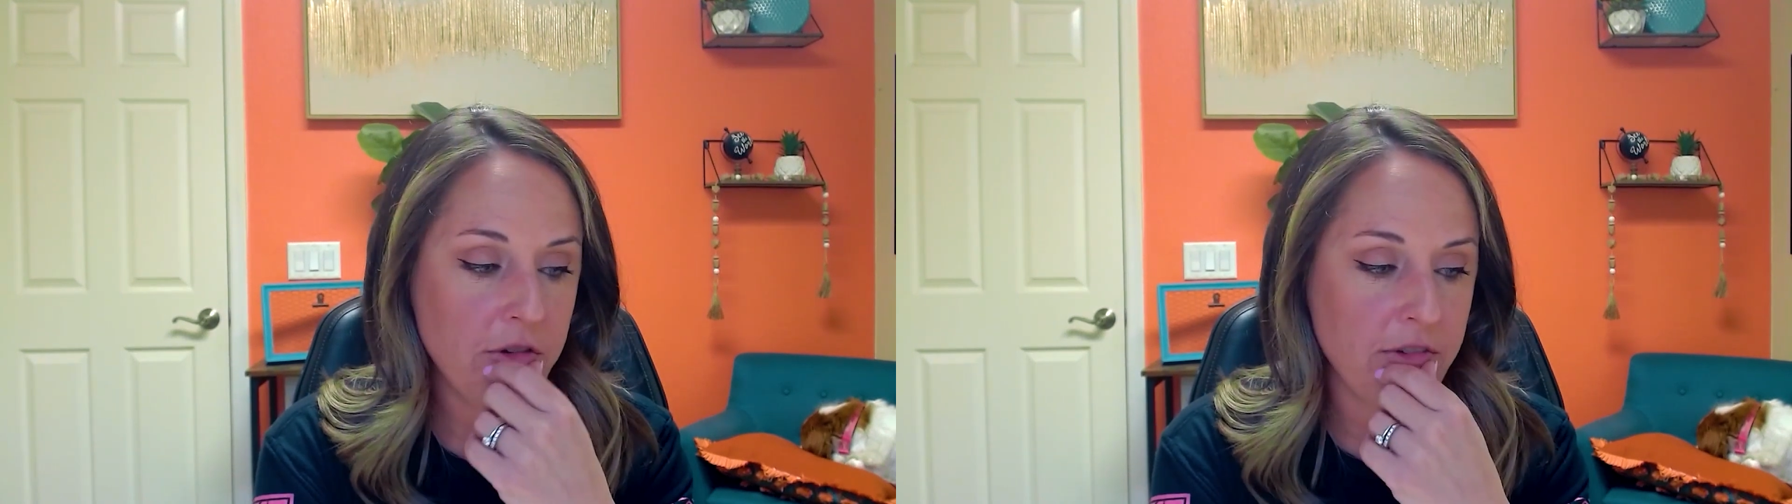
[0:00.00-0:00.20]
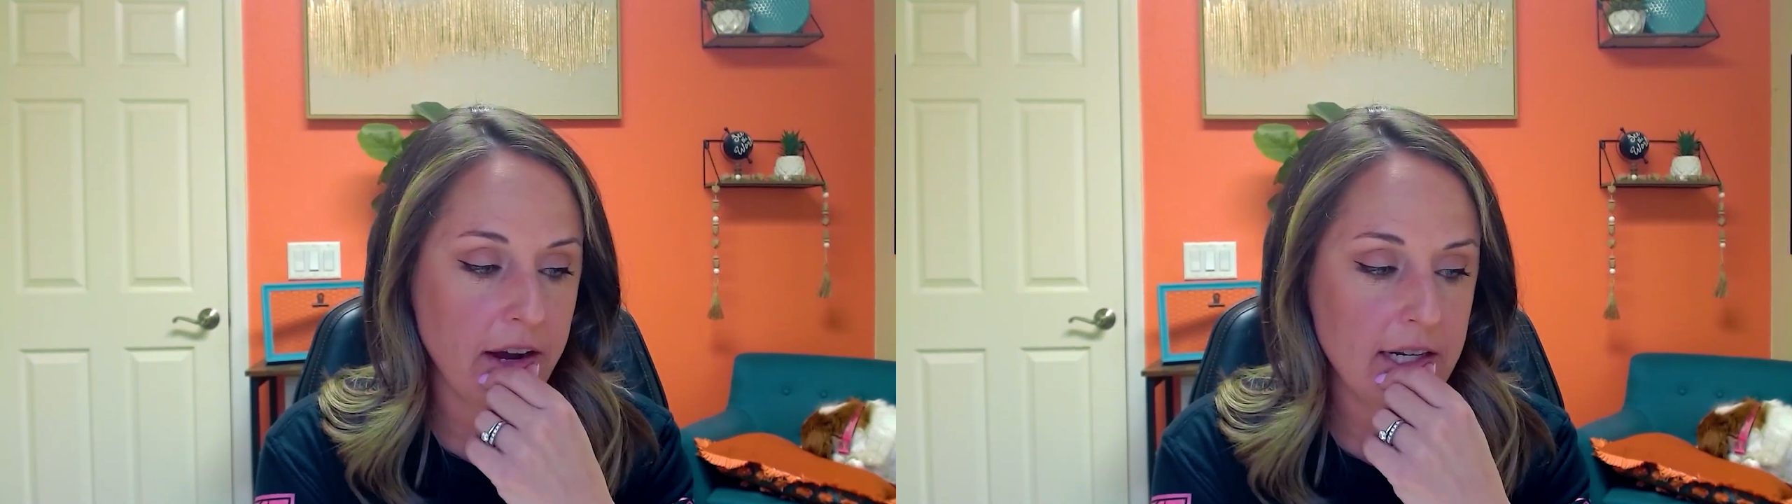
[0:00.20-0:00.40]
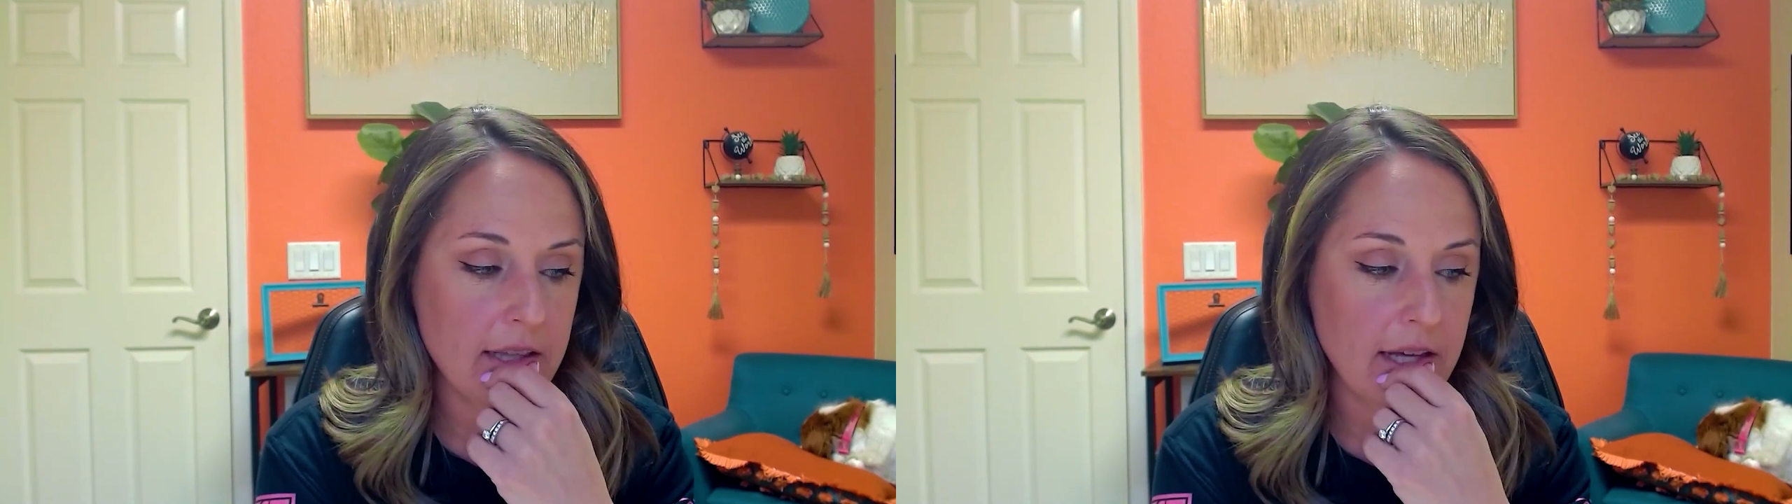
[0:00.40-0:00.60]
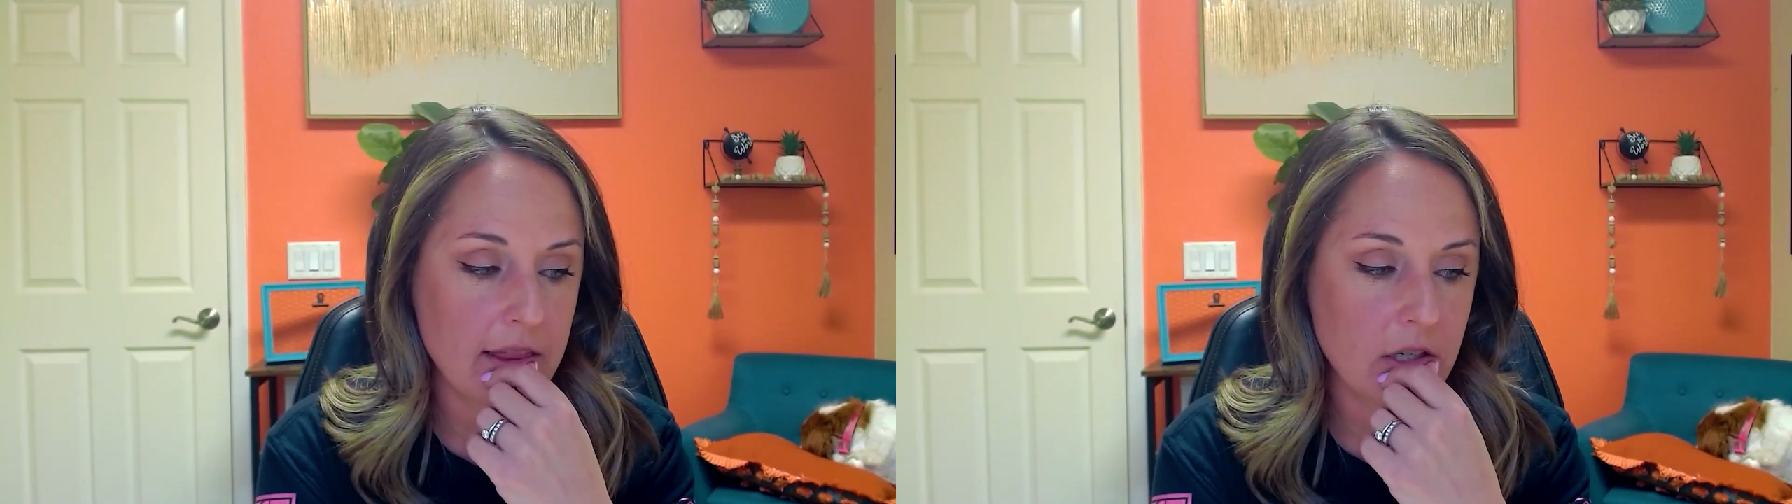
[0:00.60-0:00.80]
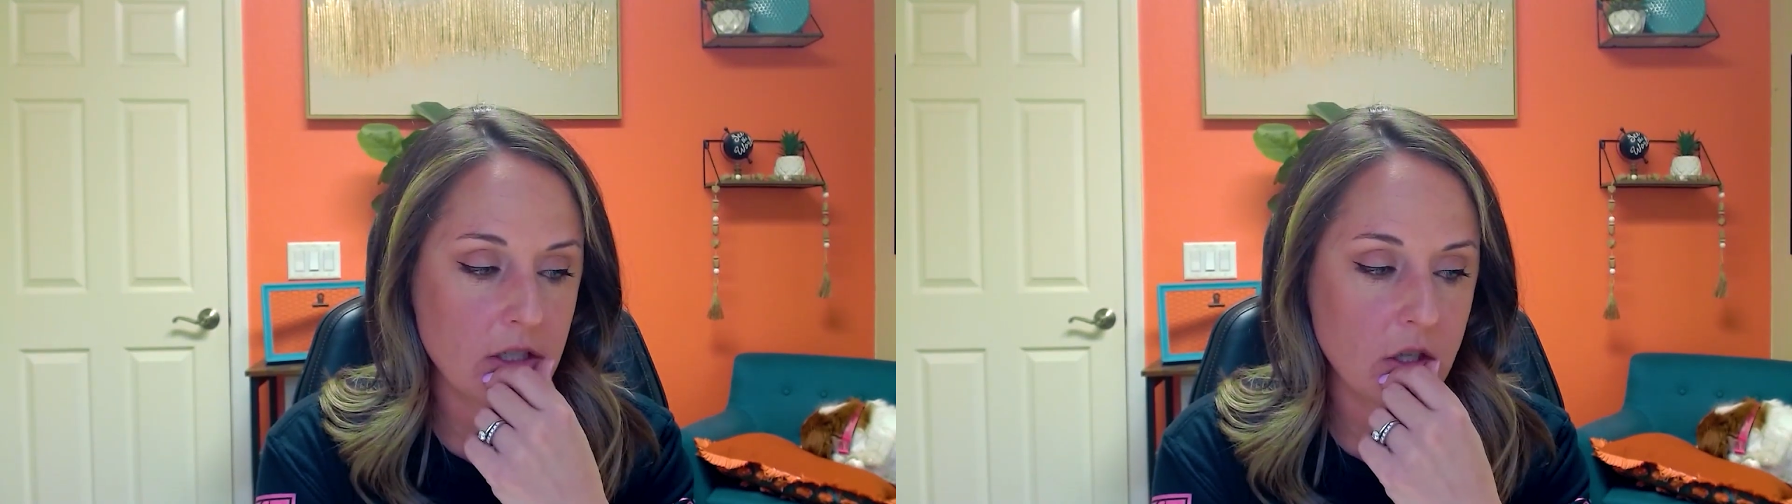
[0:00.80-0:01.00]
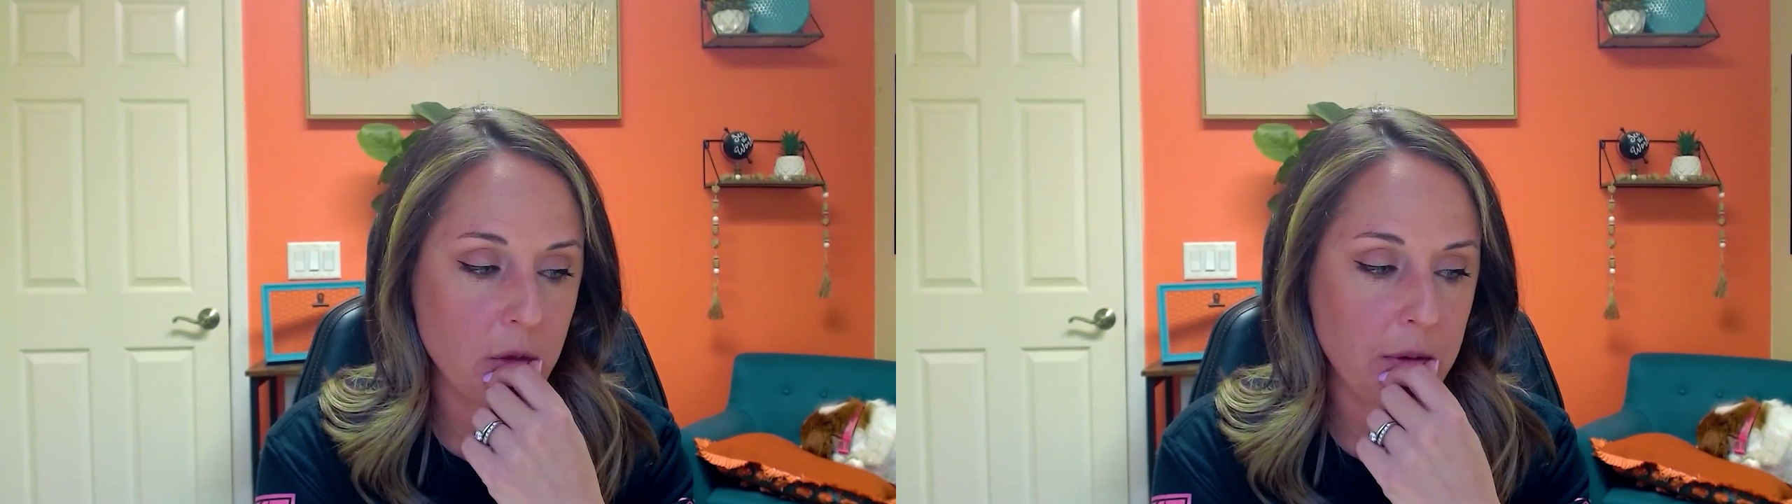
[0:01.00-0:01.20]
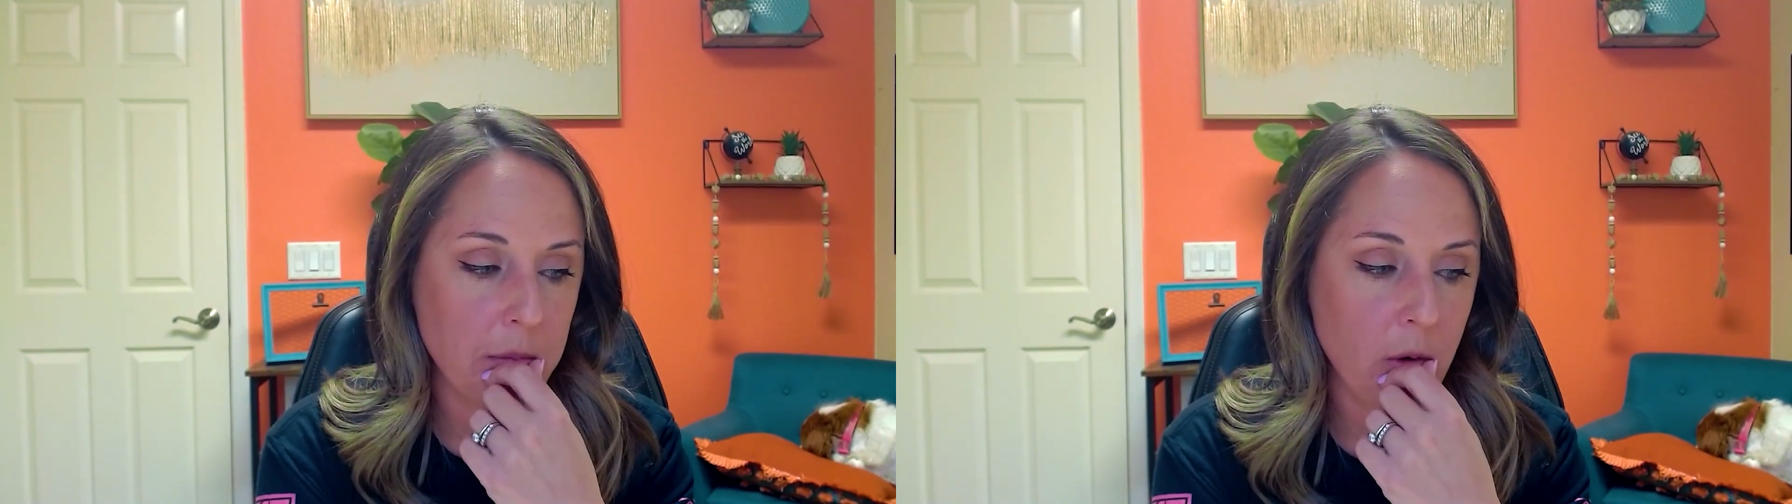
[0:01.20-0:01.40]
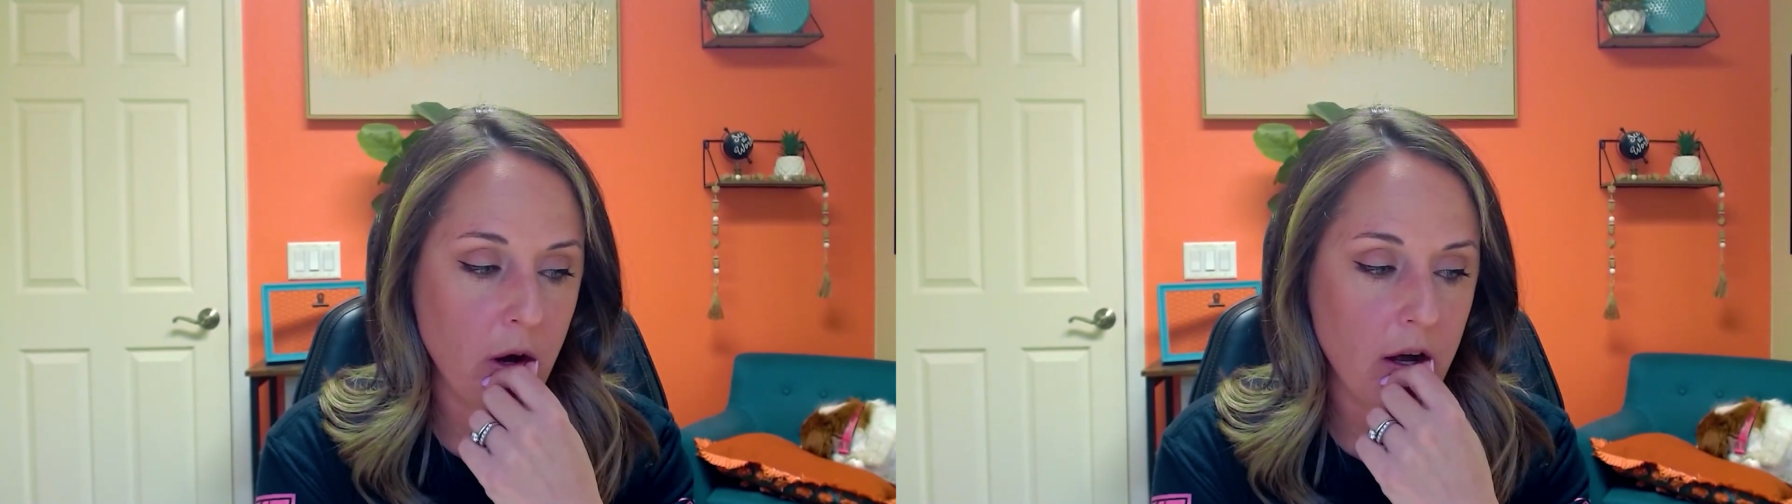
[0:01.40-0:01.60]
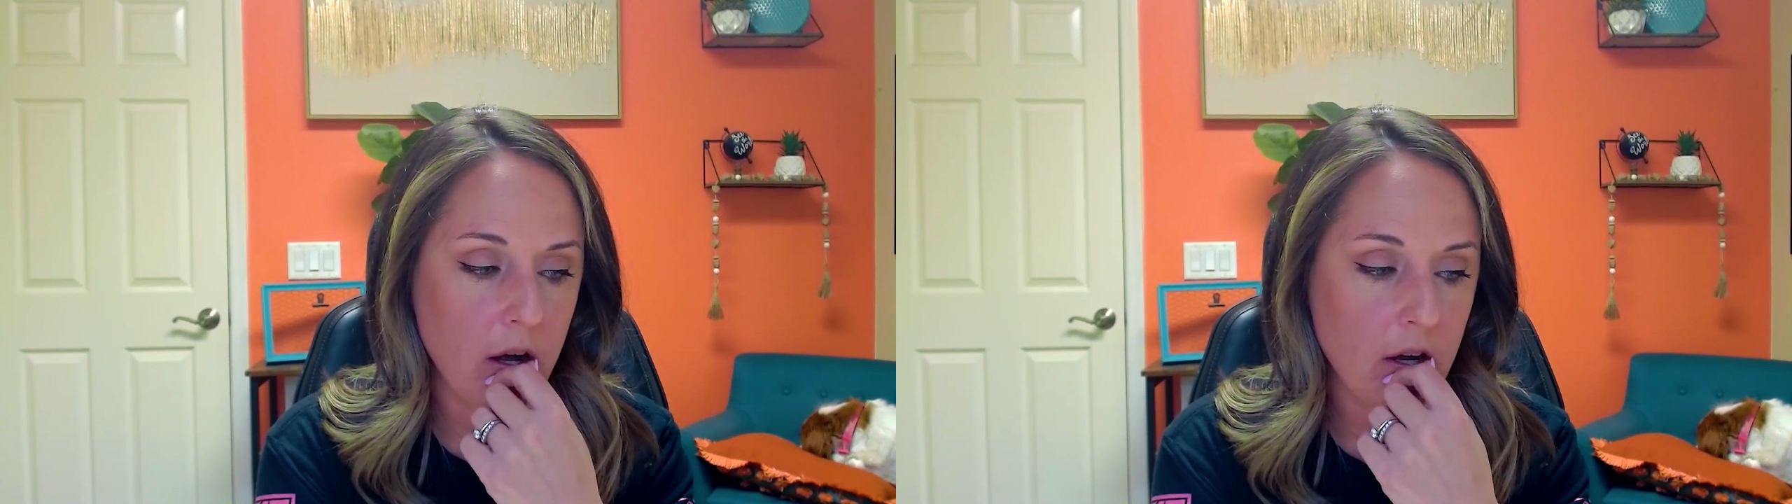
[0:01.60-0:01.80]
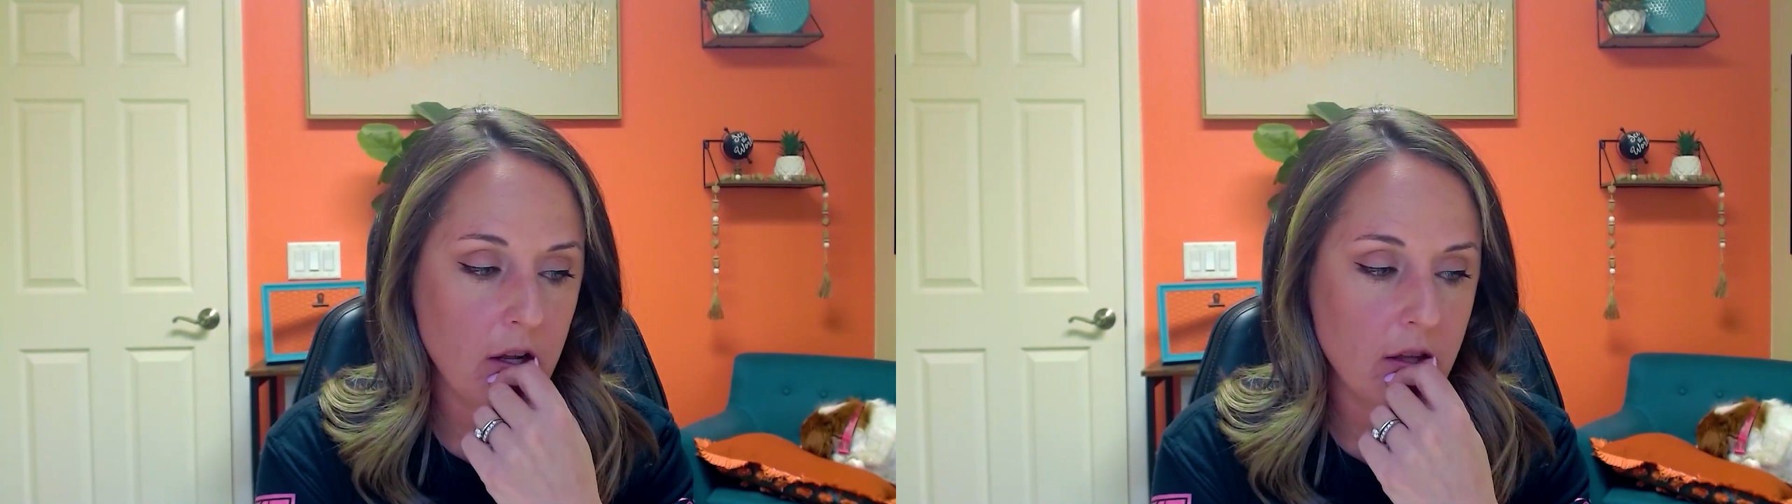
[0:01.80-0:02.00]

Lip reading: finding that there's a little bit more